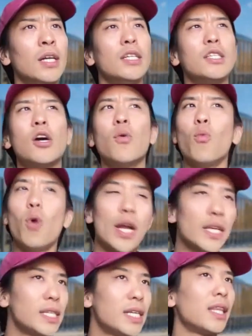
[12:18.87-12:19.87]
So what
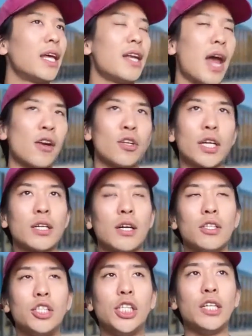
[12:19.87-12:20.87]
is it that
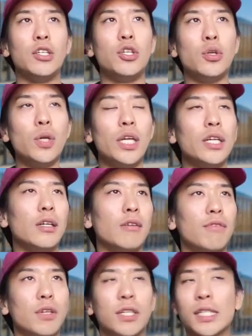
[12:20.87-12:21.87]
nanotechnology can do here,
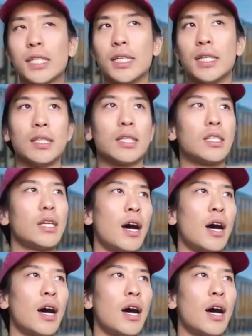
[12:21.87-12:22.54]
for instance,